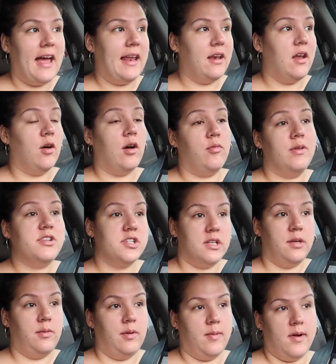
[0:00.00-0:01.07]
And
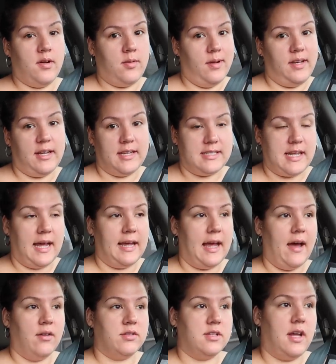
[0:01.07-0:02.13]
originally we weren't going to get to
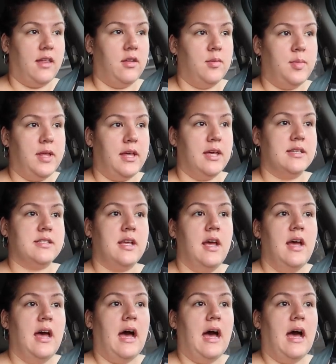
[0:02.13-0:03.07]
hang out together because